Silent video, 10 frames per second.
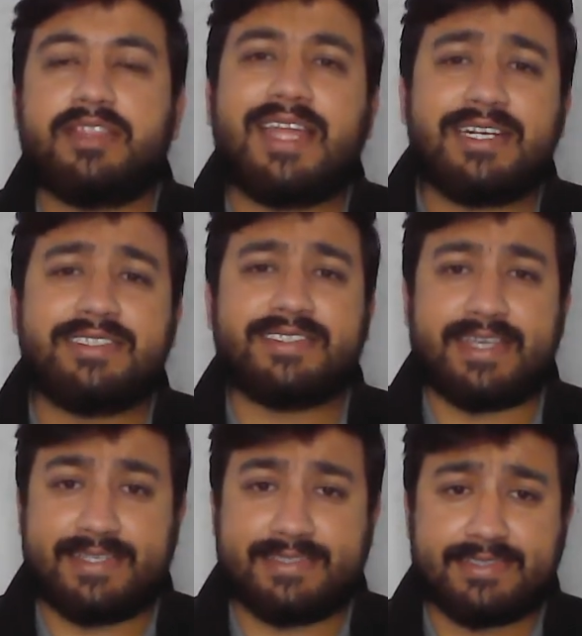Then it
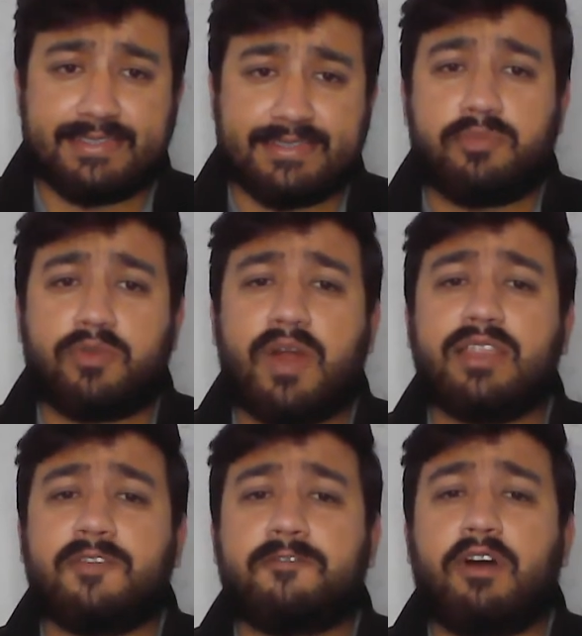says, provide
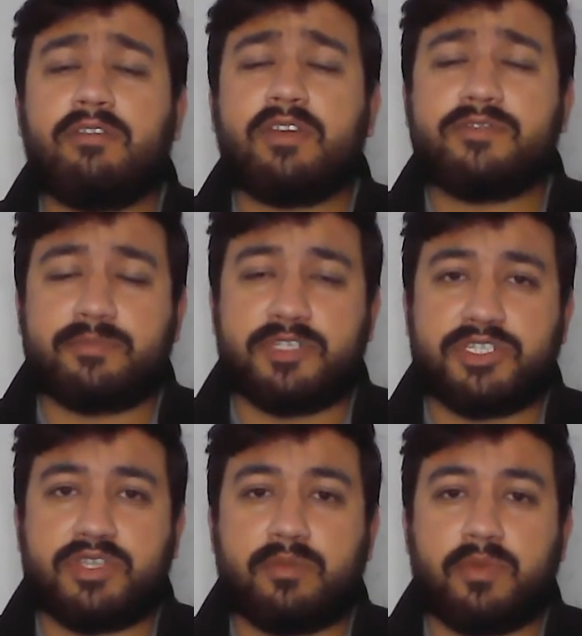the following
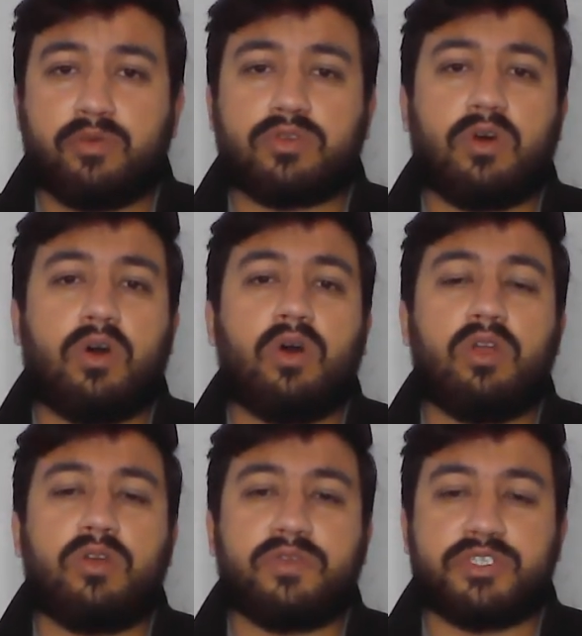information about
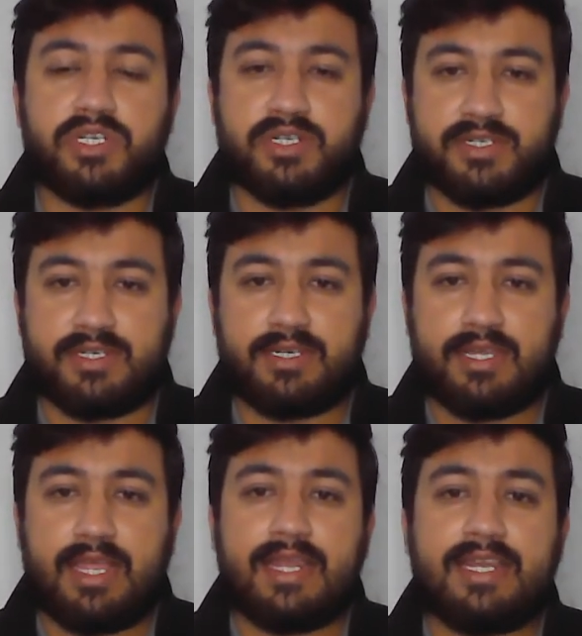all of your children
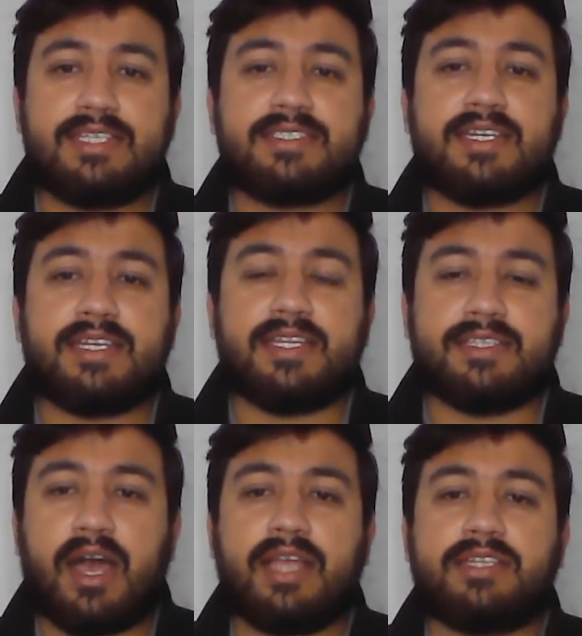listed
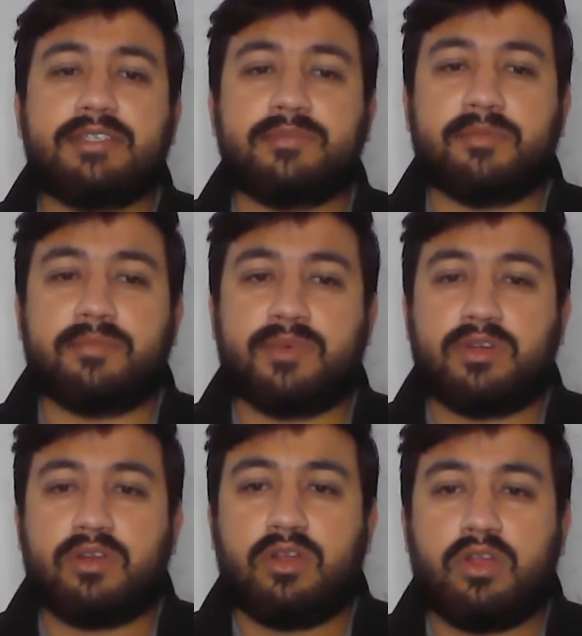in item
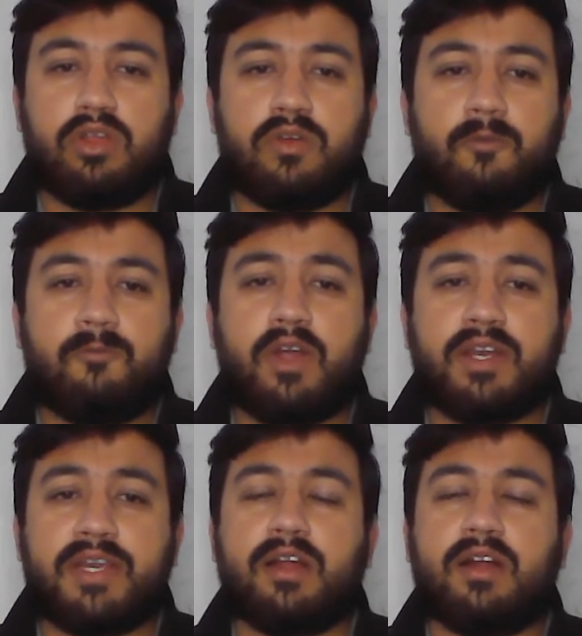number
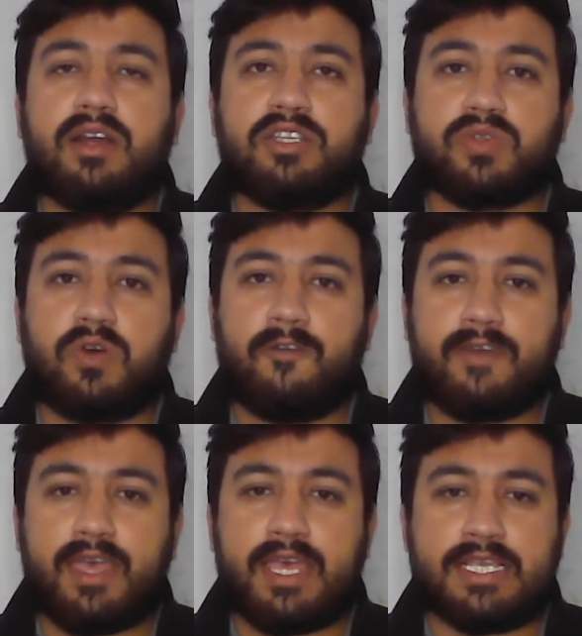1 regardless of
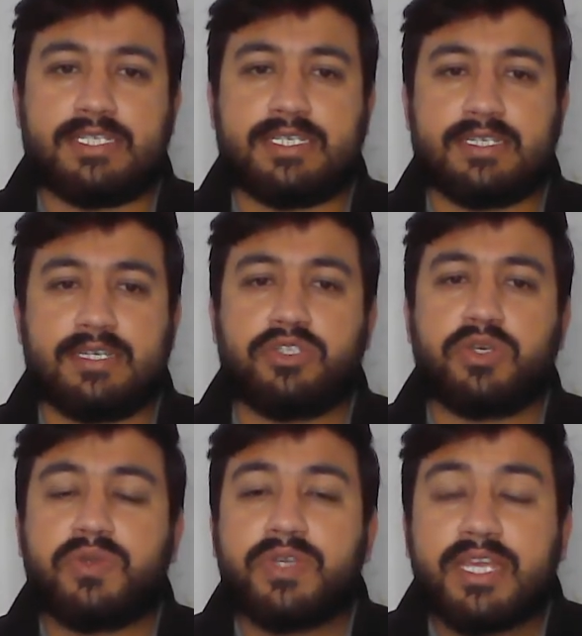age. So
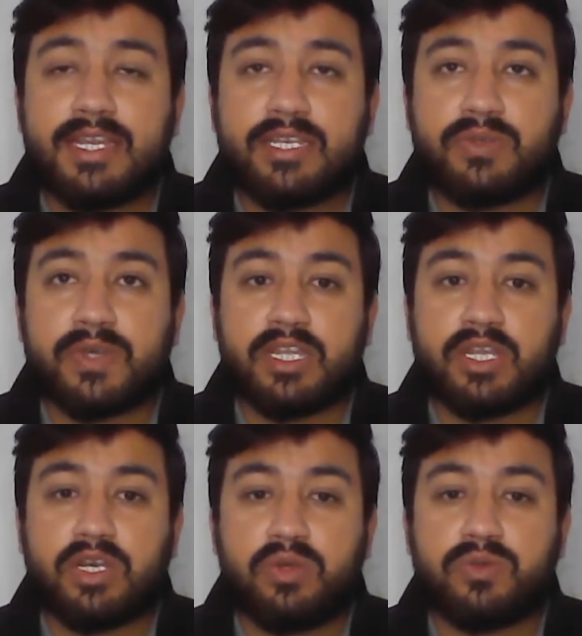you need to
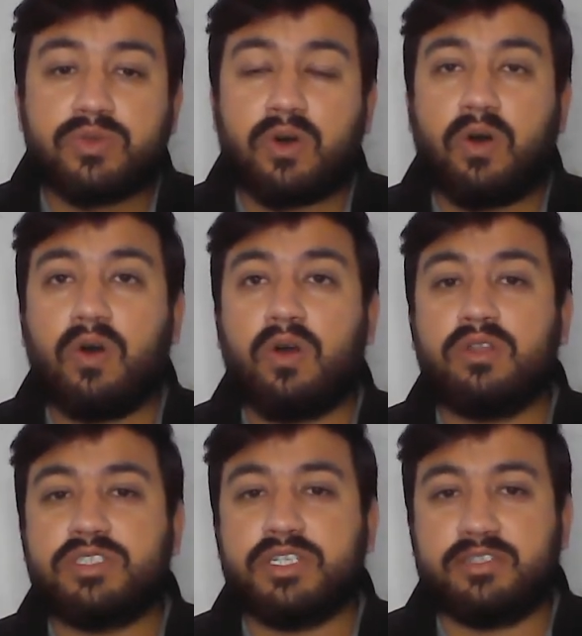include all
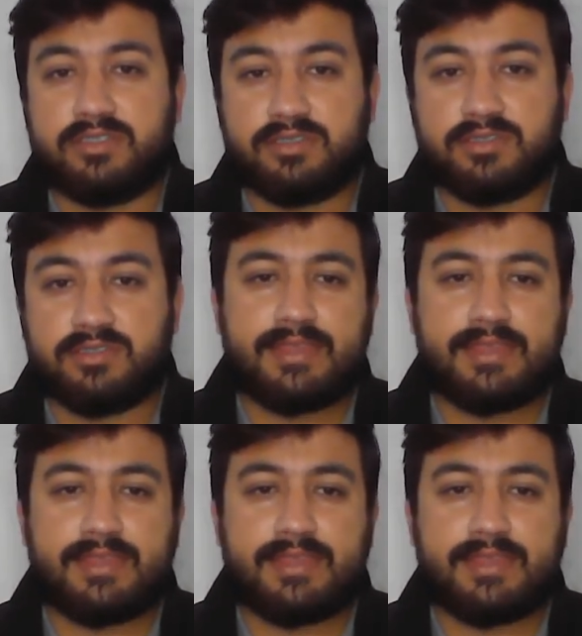children.